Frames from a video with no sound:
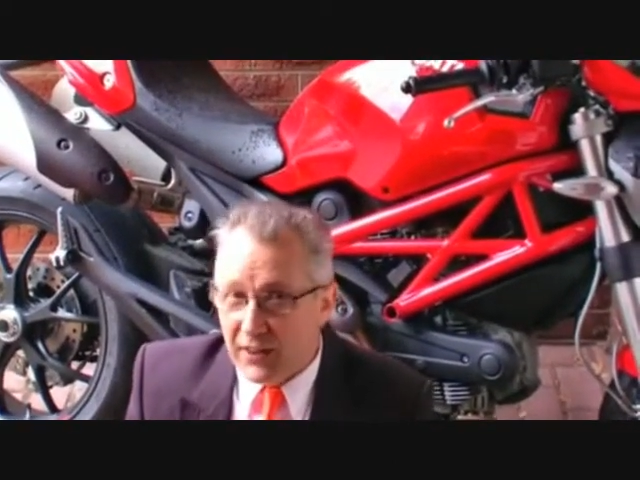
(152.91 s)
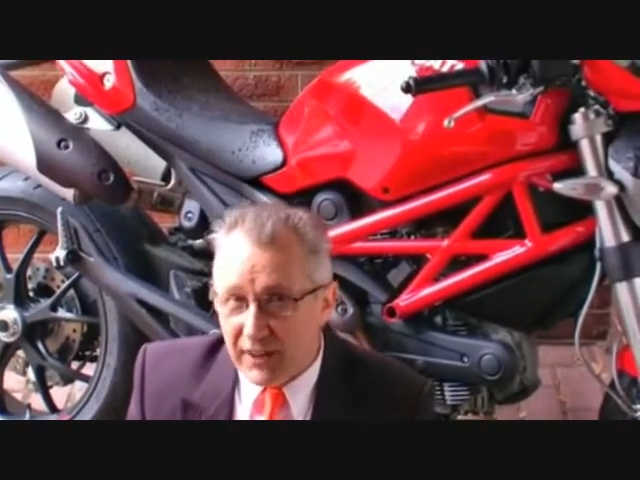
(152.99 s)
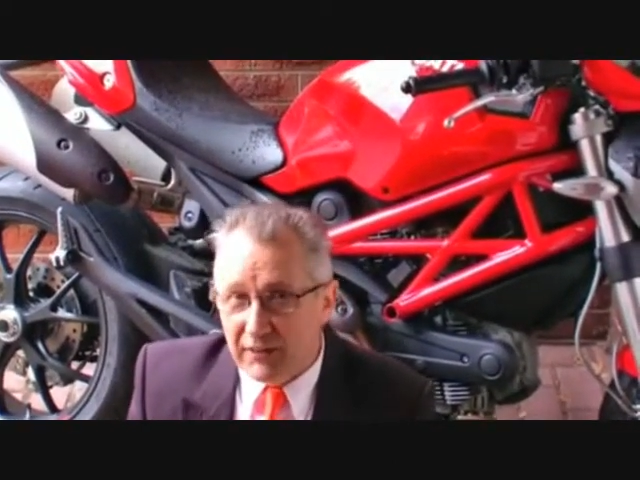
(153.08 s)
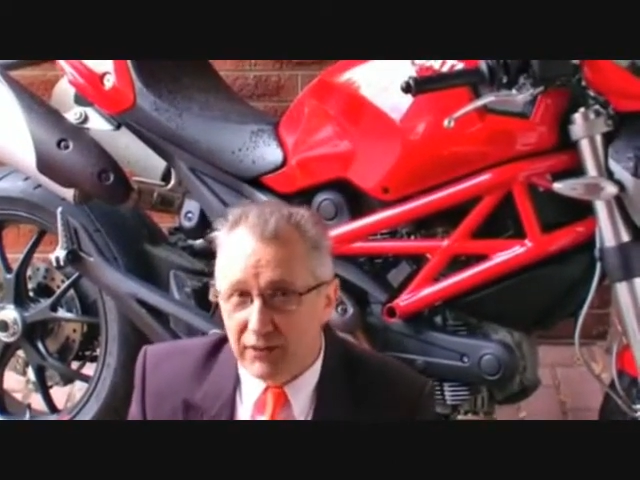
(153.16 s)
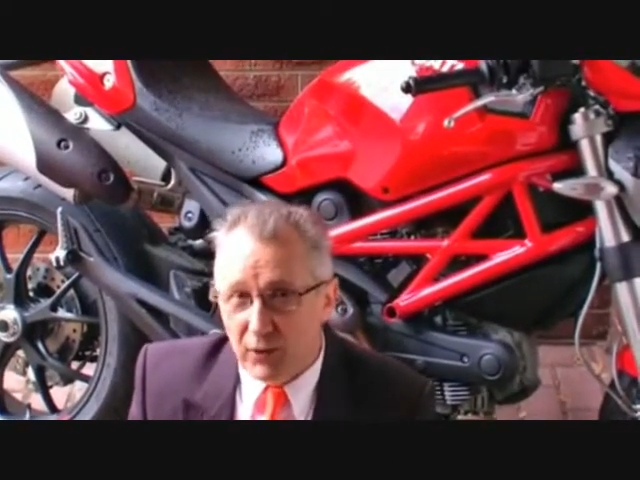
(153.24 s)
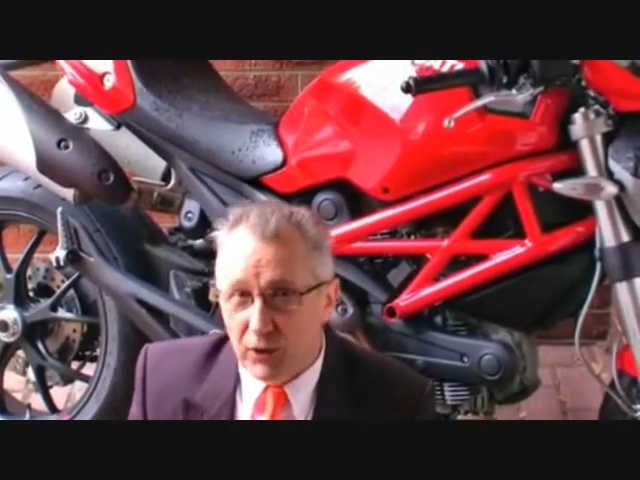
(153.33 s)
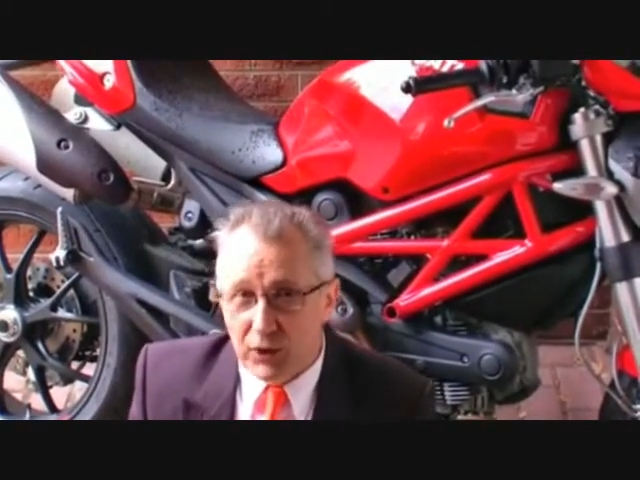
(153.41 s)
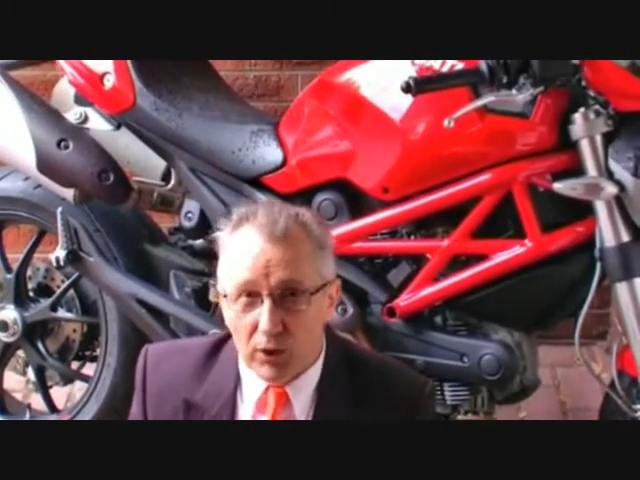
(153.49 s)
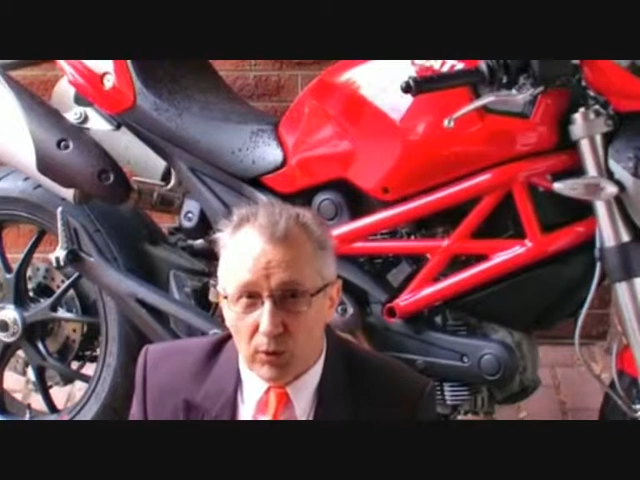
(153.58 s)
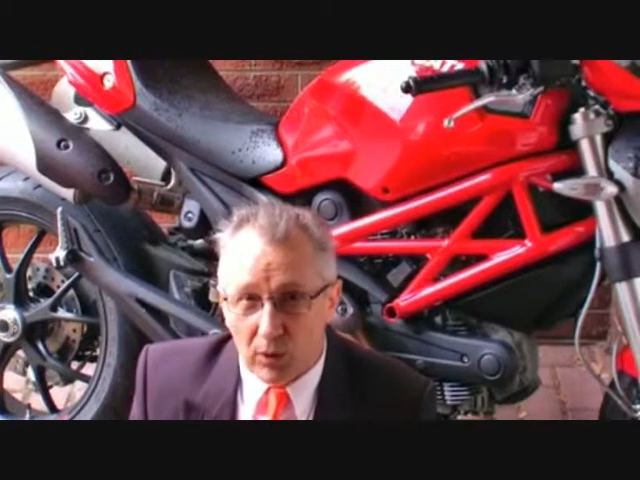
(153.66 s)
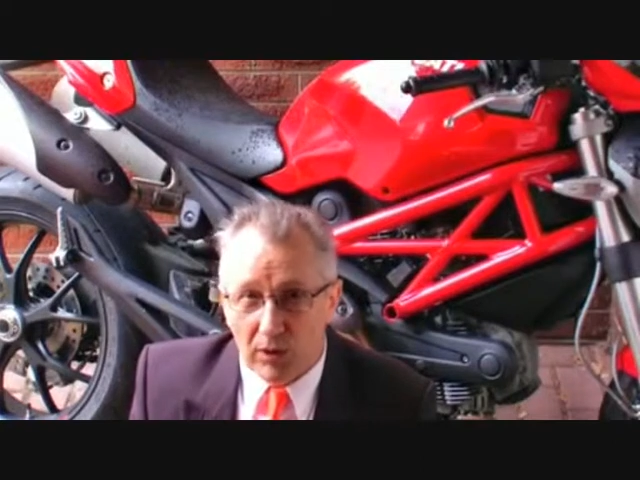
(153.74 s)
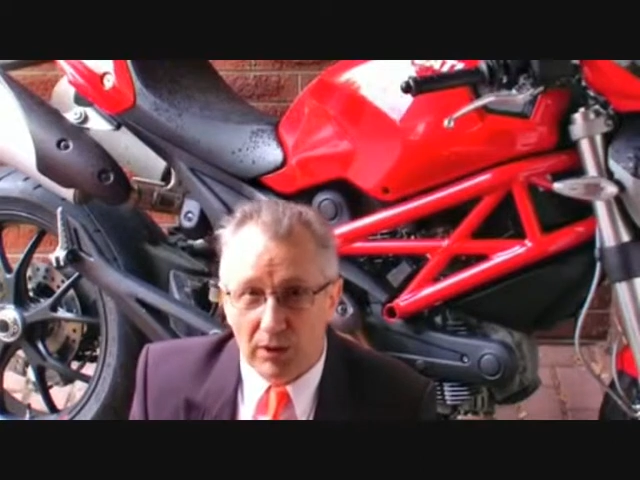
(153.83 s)
to take
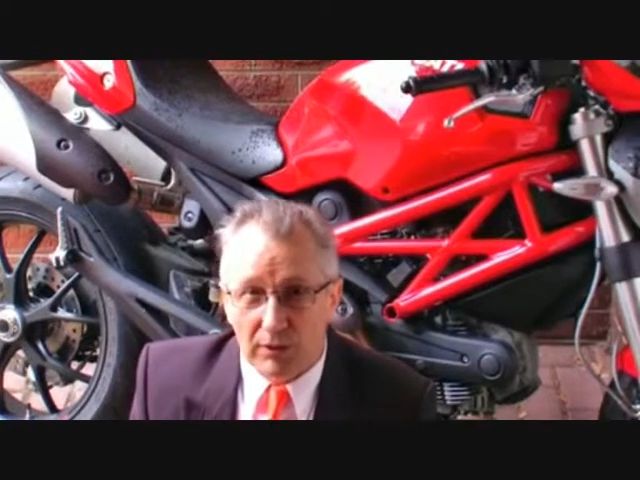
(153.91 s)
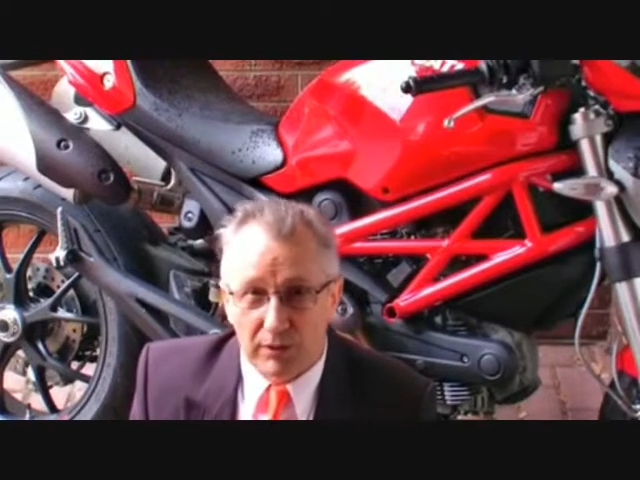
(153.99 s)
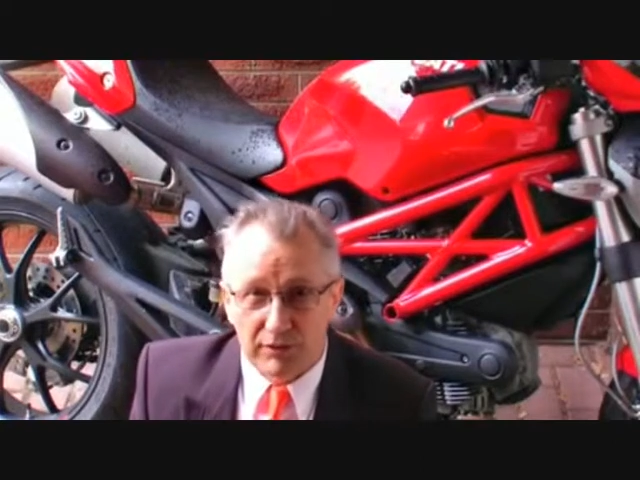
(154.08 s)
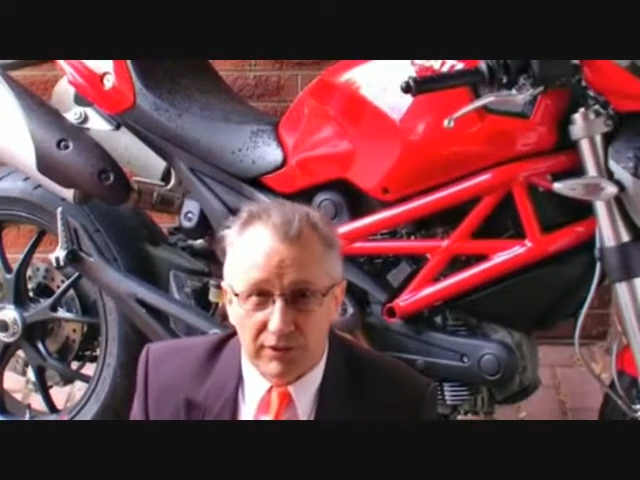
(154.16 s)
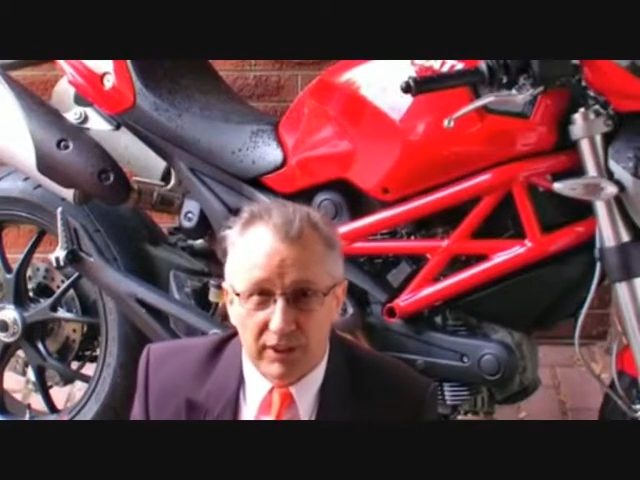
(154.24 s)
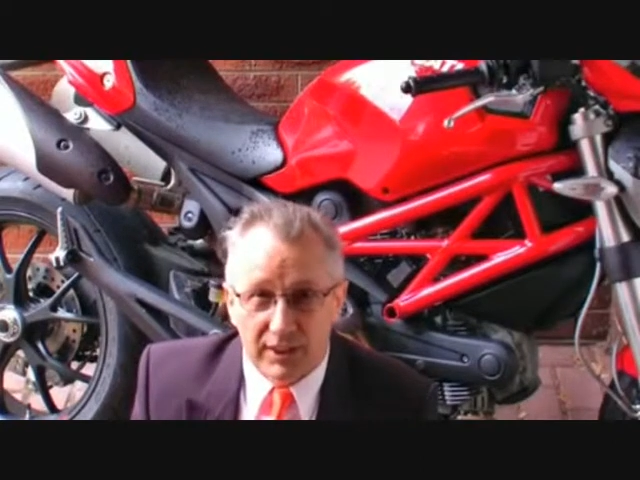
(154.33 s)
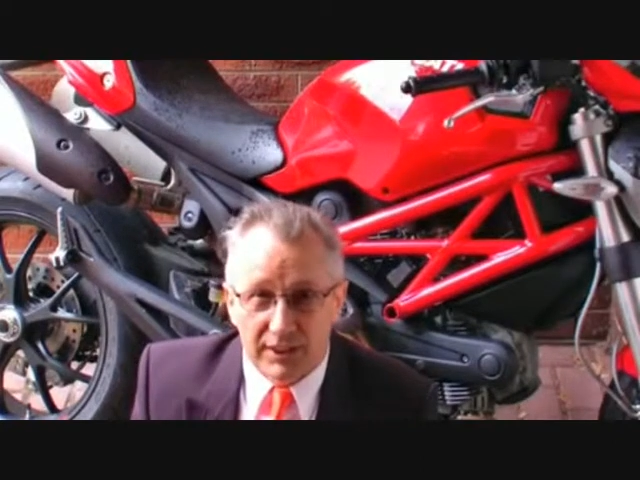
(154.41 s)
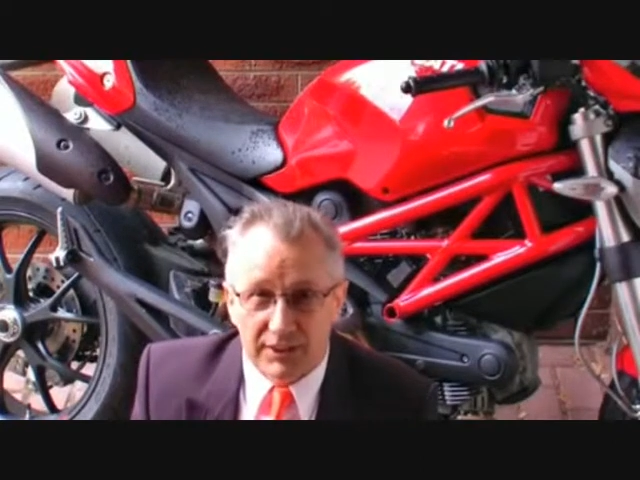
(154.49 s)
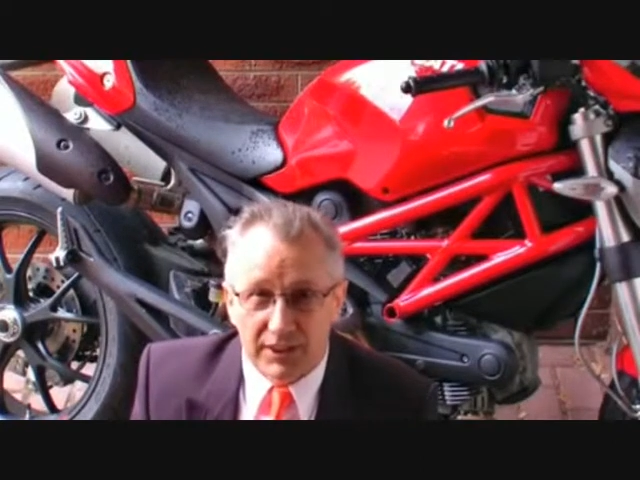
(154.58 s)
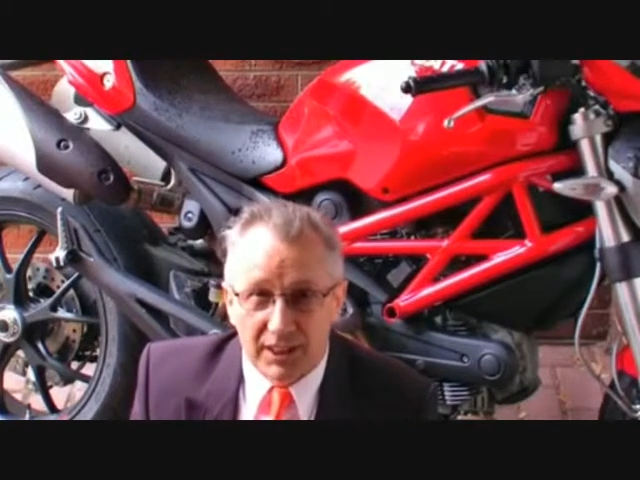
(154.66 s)
part, it doesn't really matter,